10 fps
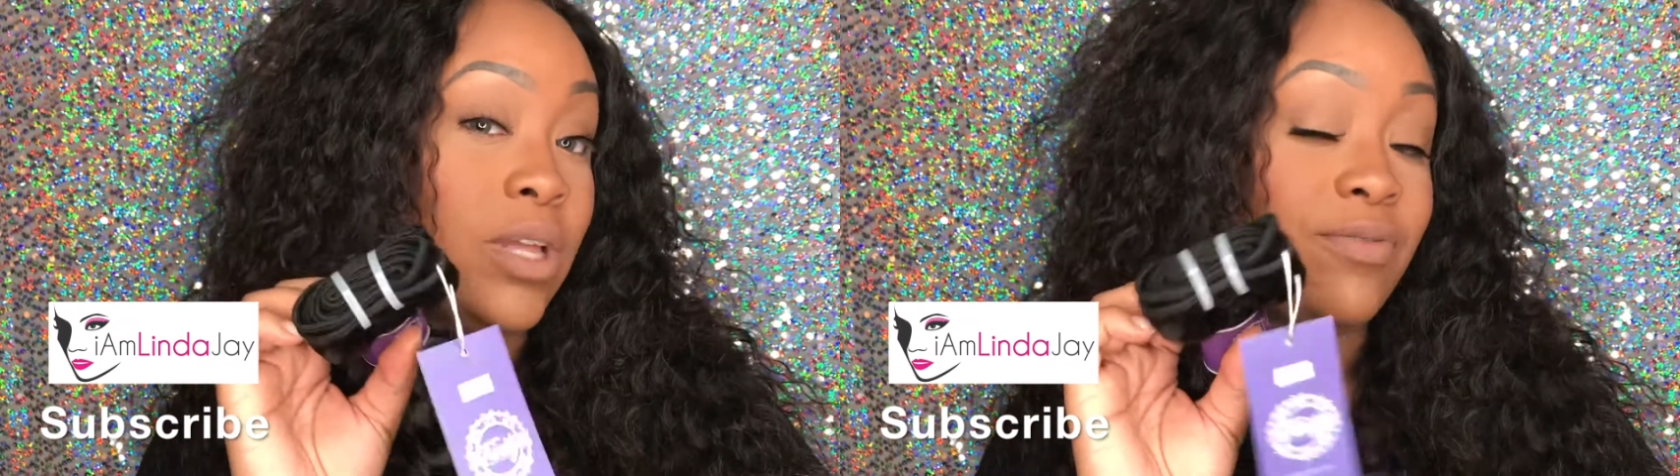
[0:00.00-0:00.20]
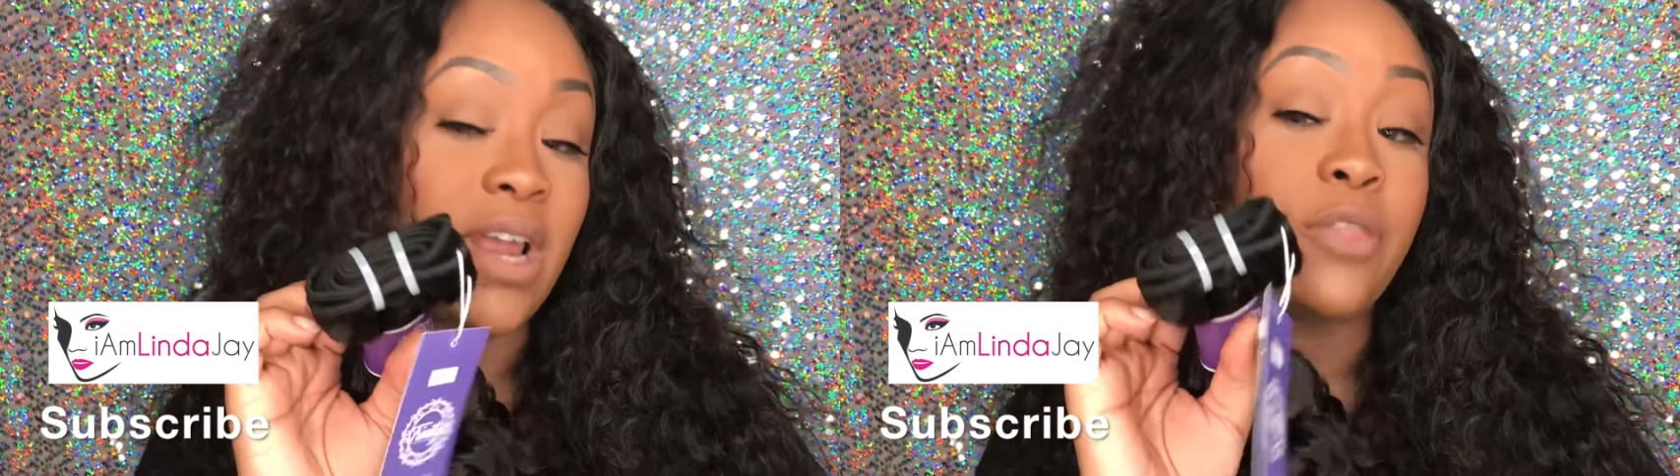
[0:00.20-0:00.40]

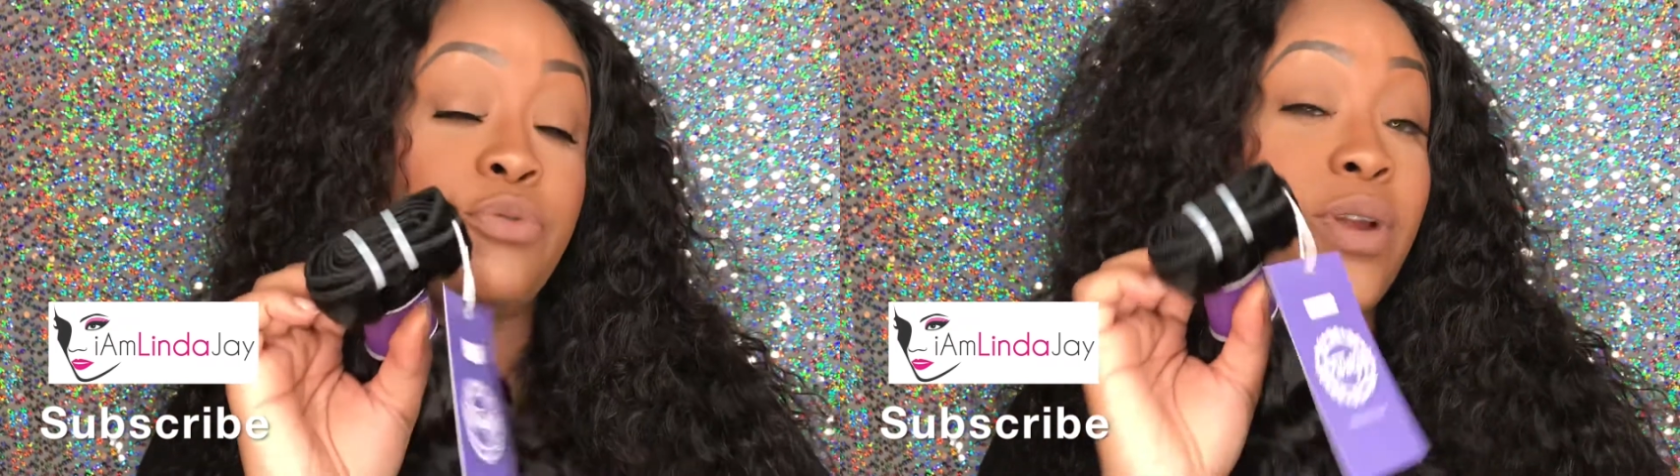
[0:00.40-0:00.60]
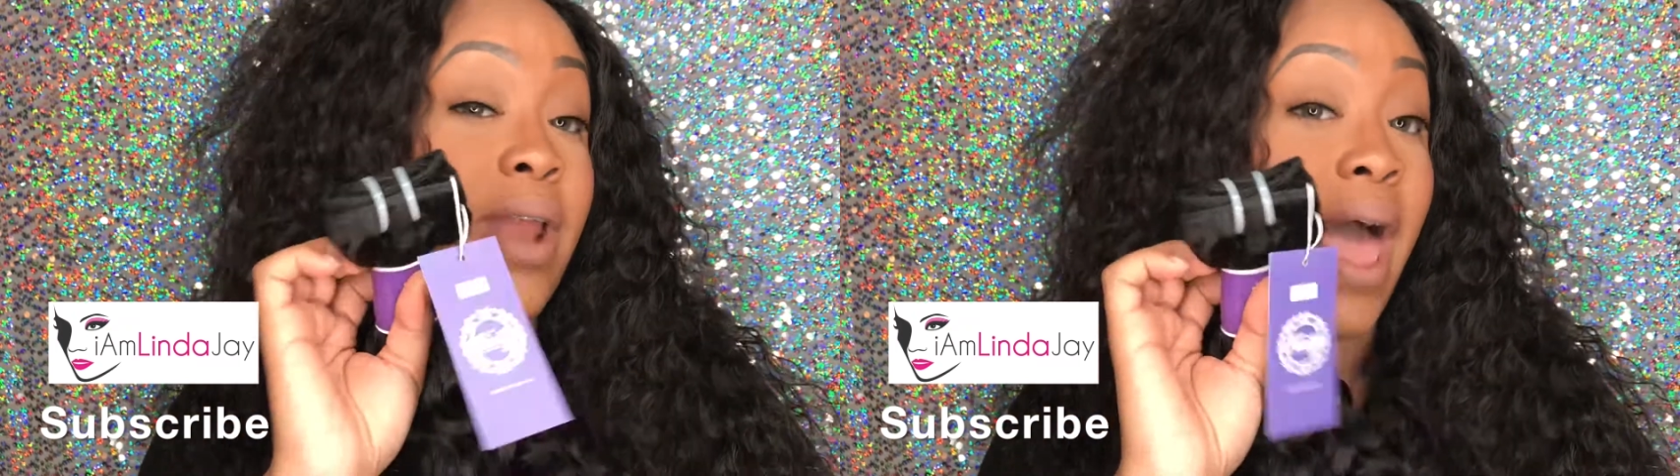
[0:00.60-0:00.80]
if not
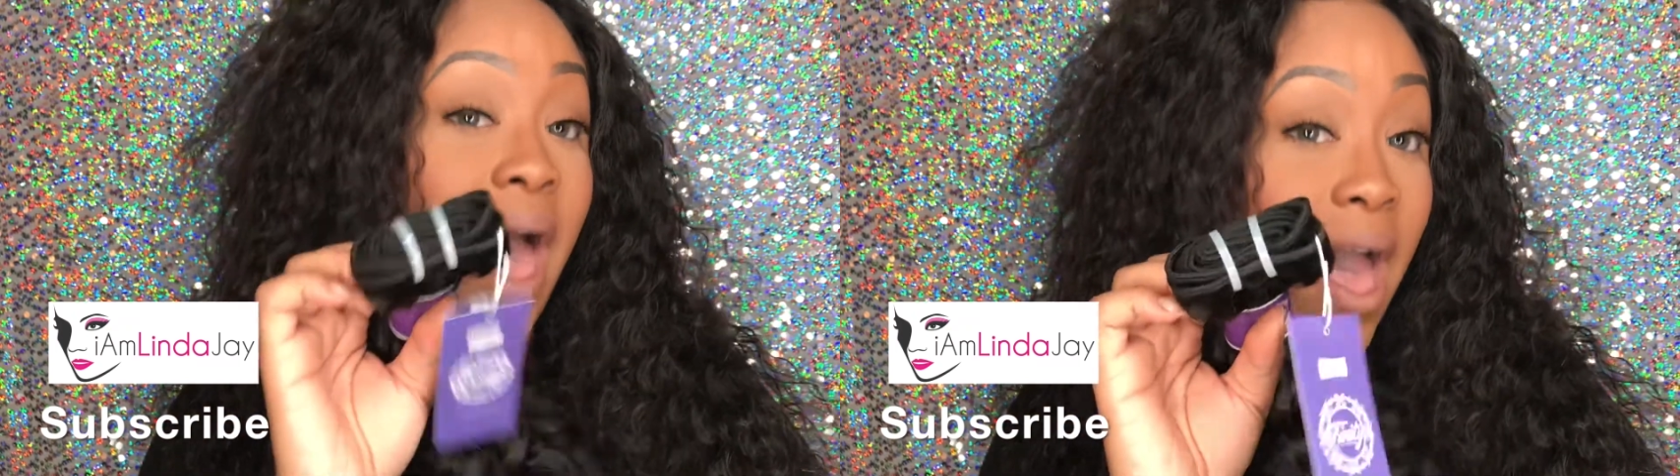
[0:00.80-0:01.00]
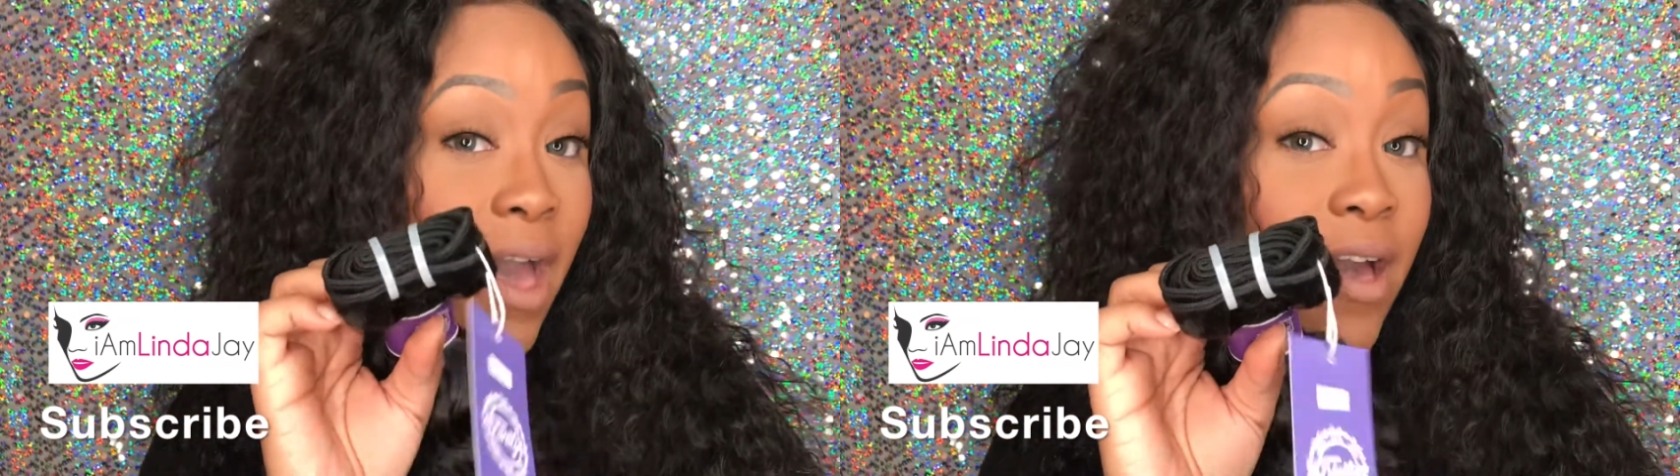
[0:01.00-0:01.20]

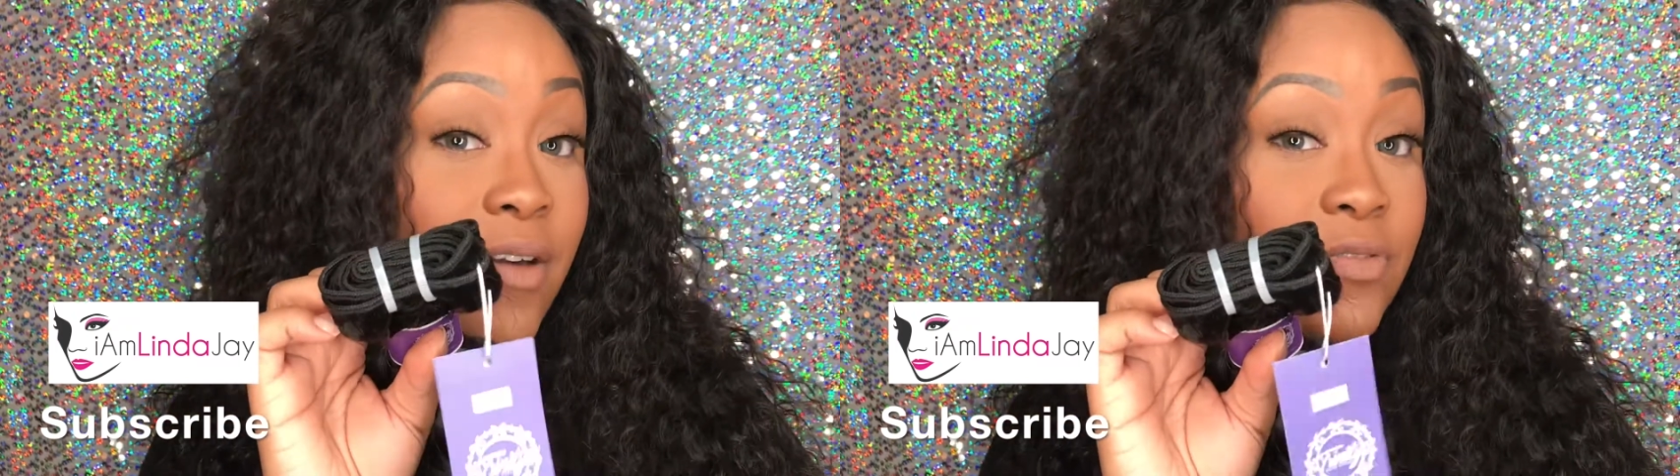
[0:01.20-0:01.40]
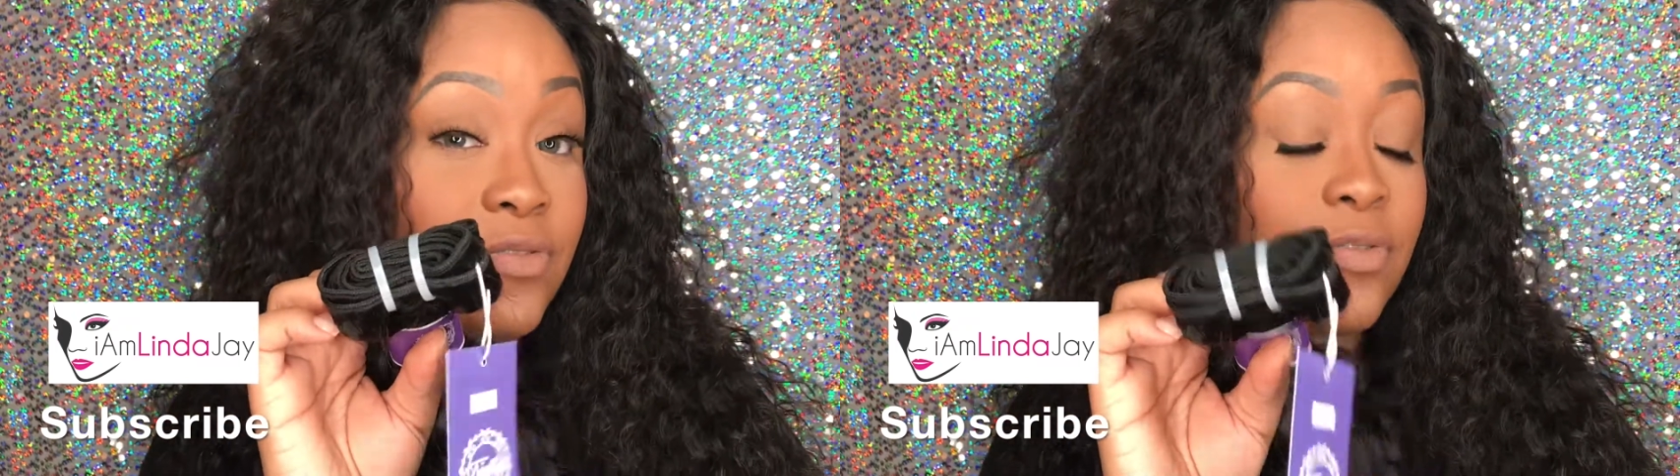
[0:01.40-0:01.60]
3.5.